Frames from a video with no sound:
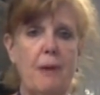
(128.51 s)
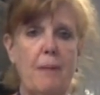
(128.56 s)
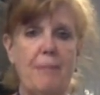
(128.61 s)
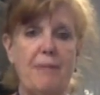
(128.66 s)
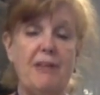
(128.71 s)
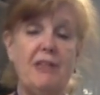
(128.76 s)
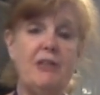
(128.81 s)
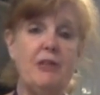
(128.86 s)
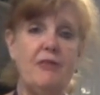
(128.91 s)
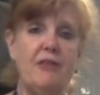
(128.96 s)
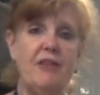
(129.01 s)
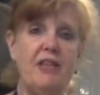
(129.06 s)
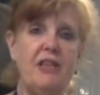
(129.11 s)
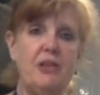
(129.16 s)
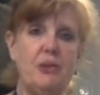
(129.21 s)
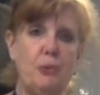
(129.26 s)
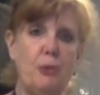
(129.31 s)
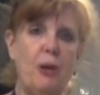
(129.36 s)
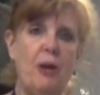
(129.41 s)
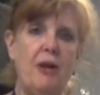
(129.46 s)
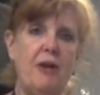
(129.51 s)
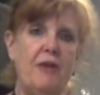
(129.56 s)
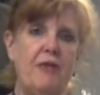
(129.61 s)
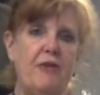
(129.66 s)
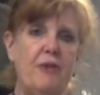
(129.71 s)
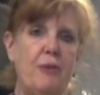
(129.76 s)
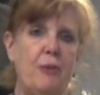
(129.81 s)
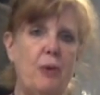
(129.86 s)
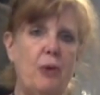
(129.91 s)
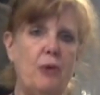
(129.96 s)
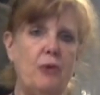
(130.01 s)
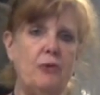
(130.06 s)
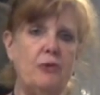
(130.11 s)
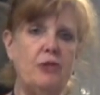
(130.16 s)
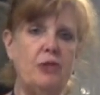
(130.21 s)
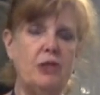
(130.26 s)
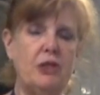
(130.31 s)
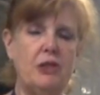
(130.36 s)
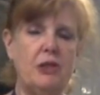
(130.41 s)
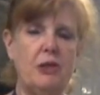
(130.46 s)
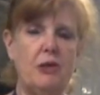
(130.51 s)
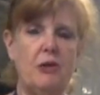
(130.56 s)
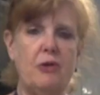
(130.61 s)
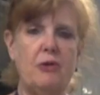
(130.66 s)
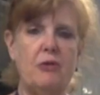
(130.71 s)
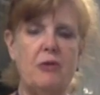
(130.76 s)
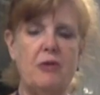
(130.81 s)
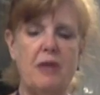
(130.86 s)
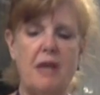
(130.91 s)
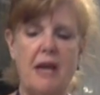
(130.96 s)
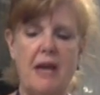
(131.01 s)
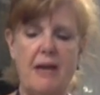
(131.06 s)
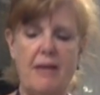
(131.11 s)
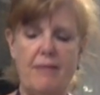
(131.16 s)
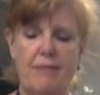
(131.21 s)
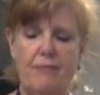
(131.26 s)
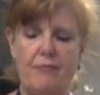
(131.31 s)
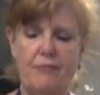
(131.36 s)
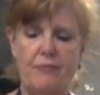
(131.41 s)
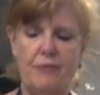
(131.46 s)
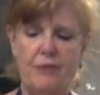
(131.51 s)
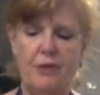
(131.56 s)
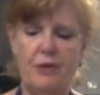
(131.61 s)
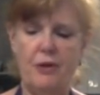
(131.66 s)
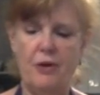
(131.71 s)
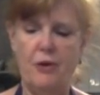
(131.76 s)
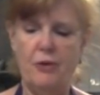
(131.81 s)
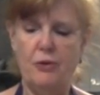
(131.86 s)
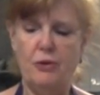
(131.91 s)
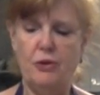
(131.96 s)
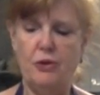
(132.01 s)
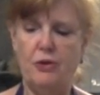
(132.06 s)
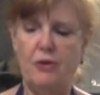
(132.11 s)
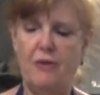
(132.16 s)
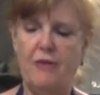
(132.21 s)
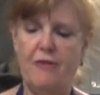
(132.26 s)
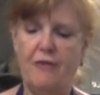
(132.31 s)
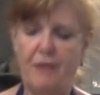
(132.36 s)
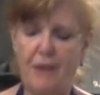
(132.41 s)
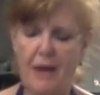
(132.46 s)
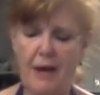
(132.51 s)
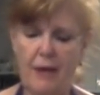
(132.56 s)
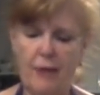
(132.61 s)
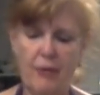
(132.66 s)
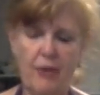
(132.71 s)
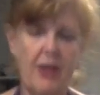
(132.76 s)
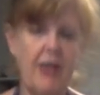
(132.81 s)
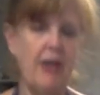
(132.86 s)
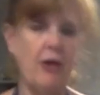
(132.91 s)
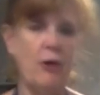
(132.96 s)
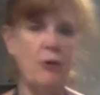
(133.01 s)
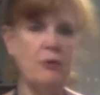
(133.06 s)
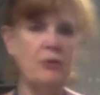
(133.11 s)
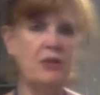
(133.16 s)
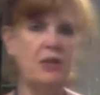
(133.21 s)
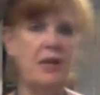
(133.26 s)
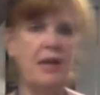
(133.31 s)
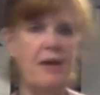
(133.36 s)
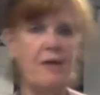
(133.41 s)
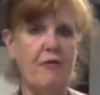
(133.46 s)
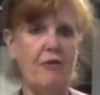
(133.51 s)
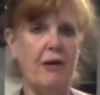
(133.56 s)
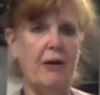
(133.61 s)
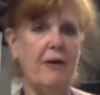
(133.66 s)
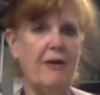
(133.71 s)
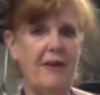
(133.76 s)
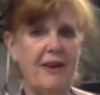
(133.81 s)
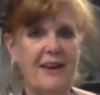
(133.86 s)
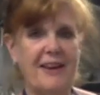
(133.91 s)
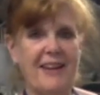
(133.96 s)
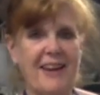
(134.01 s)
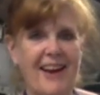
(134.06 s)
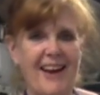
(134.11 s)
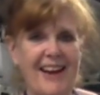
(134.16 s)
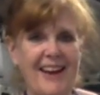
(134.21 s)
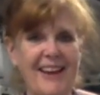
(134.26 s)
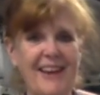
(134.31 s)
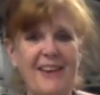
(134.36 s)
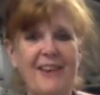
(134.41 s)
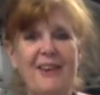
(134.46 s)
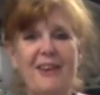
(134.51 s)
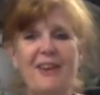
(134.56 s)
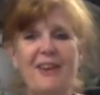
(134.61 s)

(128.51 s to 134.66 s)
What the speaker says: a bit of each one if you want, just so you can get the notion of how they go together, okay?